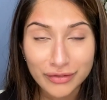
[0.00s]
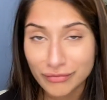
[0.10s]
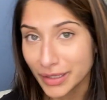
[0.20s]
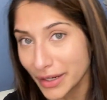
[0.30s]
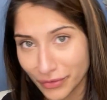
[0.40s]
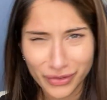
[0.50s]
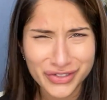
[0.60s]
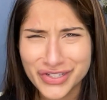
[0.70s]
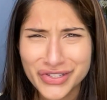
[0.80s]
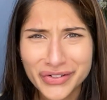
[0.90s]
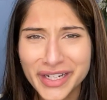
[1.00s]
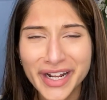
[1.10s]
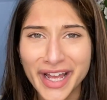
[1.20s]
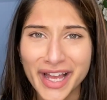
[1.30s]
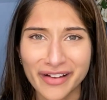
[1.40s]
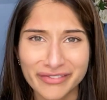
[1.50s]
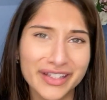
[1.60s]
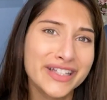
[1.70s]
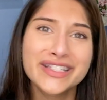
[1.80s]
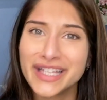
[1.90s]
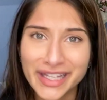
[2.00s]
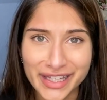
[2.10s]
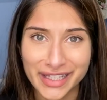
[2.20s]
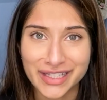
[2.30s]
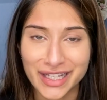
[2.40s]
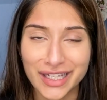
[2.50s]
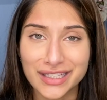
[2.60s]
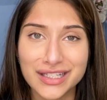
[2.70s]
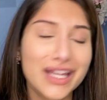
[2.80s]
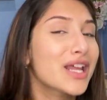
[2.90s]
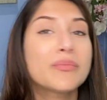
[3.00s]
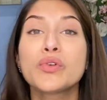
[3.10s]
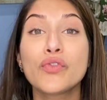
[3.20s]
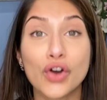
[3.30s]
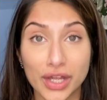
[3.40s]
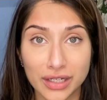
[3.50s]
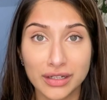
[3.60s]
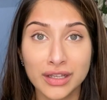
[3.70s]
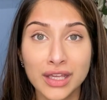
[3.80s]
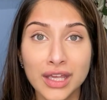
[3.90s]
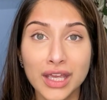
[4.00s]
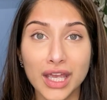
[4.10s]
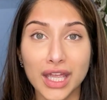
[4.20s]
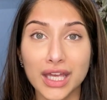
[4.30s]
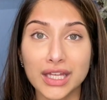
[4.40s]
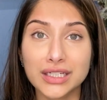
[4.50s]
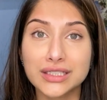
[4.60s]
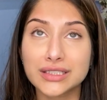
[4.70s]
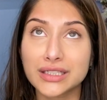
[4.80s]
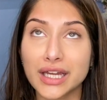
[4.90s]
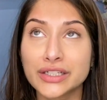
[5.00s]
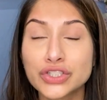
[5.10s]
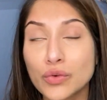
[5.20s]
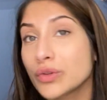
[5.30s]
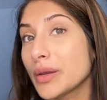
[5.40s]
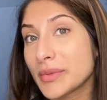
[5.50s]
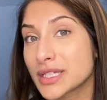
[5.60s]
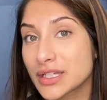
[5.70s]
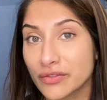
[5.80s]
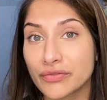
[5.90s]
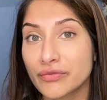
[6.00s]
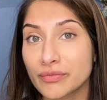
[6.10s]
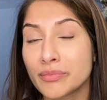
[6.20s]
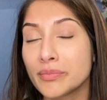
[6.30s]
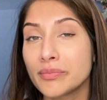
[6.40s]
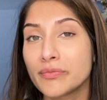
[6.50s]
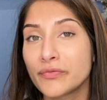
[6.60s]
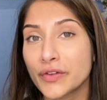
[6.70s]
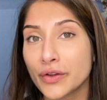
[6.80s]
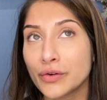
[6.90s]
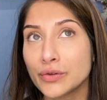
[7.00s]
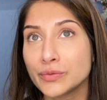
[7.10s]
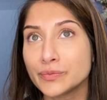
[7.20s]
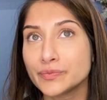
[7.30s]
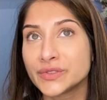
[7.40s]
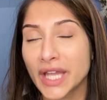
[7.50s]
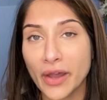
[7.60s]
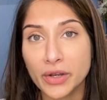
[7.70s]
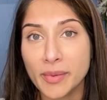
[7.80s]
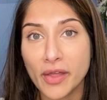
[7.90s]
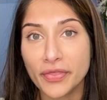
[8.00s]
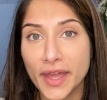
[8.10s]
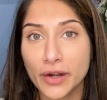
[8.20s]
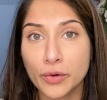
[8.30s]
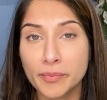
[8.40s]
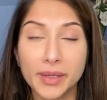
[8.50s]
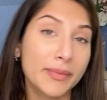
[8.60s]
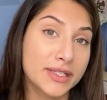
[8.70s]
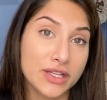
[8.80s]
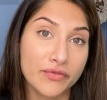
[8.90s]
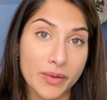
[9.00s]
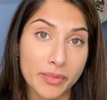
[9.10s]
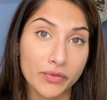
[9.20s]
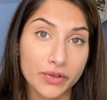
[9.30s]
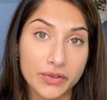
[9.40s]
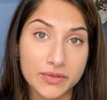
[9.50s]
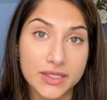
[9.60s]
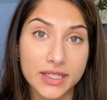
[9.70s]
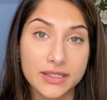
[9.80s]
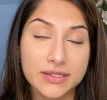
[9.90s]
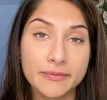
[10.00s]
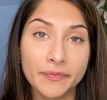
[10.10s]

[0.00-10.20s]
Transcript: Whatever, she's 3.5. Kids say these things and I move on. And I don't let myself feel down about that or beat myself up over those things.